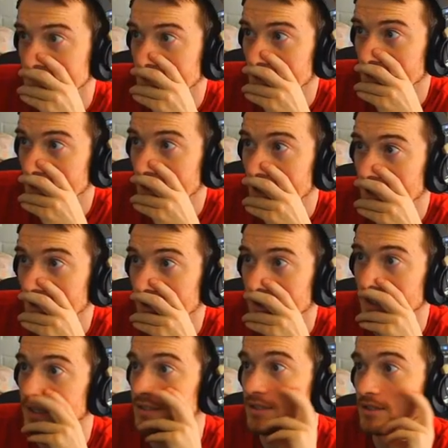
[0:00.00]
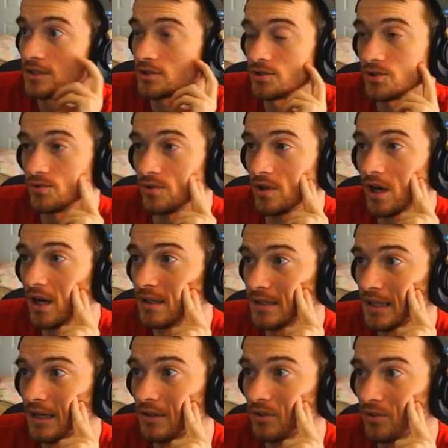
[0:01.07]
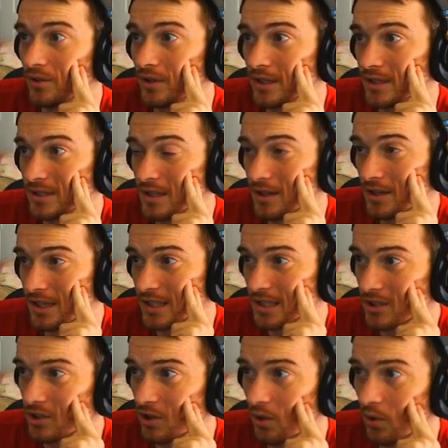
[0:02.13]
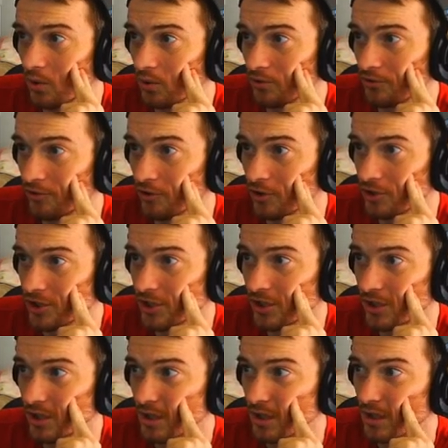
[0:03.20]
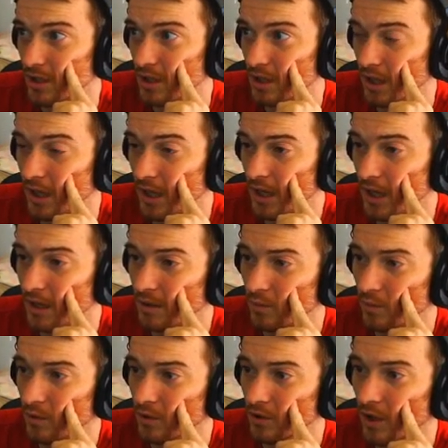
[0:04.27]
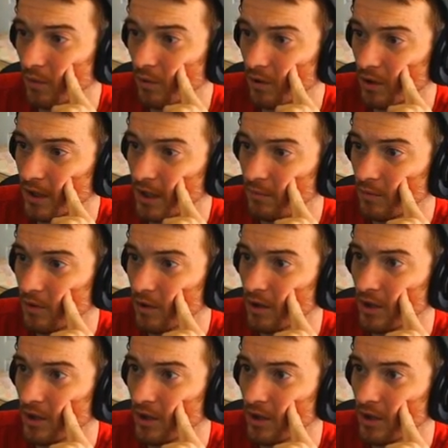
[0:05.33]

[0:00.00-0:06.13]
Not this. Do not download this. This is the old version and will not work anymore.